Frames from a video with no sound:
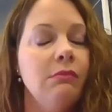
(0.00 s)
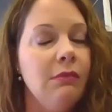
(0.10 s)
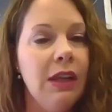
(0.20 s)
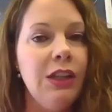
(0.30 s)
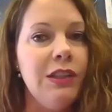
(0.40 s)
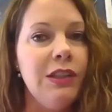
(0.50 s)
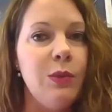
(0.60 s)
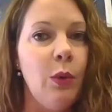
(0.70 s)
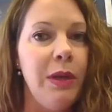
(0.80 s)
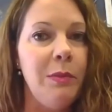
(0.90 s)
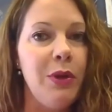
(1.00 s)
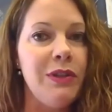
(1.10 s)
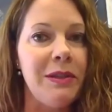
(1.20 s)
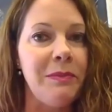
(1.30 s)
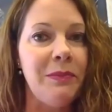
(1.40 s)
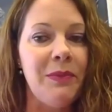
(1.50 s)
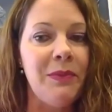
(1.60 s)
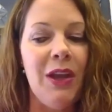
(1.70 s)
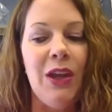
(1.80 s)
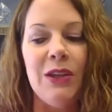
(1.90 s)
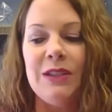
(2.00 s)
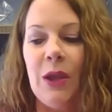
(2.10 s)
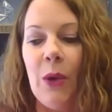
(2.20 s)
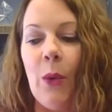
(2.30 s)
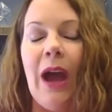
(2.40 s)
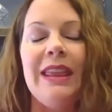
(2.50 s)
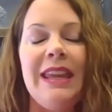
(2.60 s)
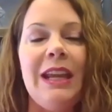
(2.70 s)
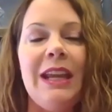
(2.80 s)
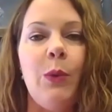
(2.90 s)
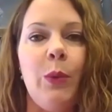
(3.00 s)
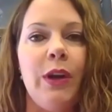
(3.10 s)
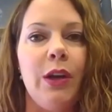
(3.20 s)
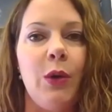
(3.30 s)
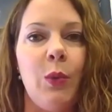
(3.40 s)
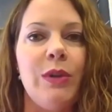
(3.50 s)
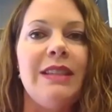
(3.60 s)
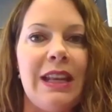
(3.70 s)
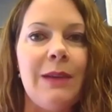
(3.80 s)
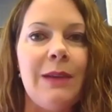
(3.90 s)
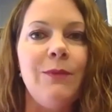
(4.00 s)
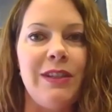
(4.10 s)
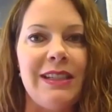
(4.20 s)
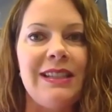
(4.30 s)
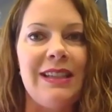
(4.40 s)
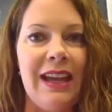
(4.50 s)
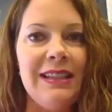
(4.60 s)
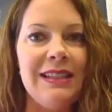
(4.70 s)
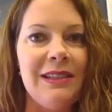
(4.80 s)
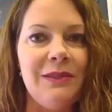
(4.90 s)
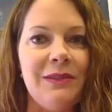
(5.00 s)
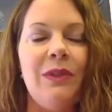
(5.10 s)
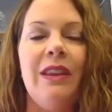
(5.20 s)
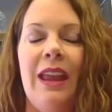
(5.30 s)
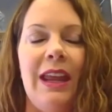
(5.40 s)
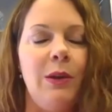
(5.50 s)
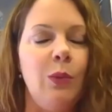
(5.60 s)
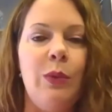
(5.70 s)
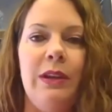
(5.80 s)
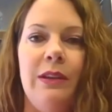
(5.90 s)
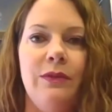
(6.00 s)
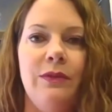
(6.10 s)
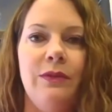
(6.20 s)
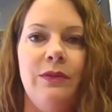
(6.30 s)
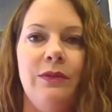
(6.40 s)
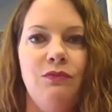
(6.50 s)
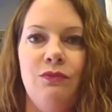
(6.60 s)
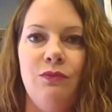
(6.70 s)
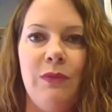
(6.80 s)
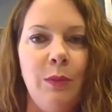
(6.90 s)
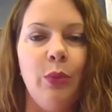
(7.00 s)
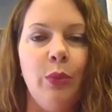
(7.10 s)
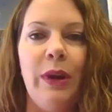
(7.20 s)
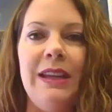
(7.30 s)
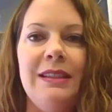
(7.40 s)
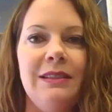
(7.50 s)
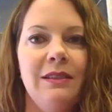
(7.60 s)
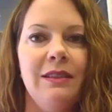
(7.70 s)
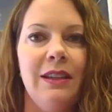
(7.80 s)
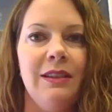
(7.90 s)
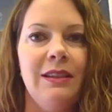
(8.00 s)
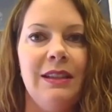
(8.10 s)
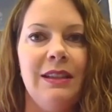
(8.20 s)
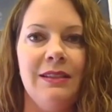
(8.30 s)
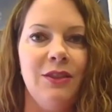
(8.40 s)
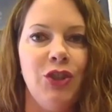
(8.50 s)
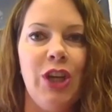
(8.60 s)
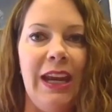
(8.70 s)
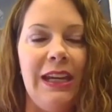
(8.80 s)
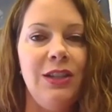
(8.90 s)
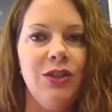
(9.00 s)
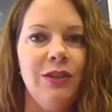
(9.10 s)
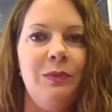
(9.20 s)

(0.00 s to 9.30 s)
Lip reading: It just won't be in person. So I think we're set up for success, and we've embraced this change.